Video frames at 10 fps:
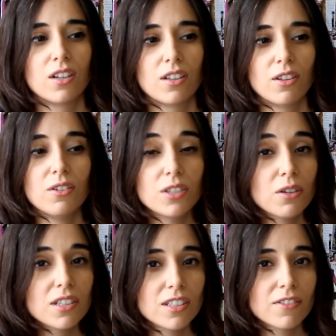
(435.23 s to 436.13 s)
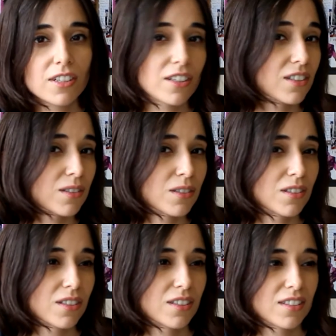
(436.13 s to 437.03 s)
They'll notice if it
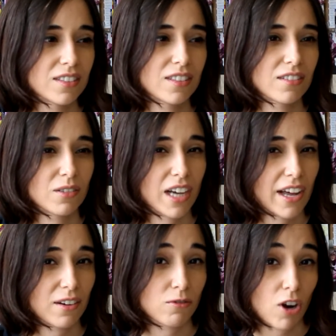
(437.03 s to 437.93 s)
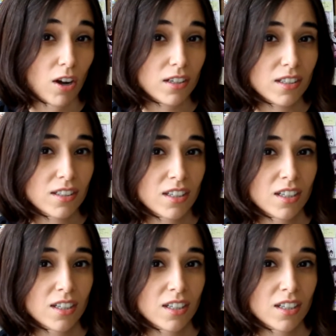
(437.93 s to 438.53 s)
looks kind of wrong,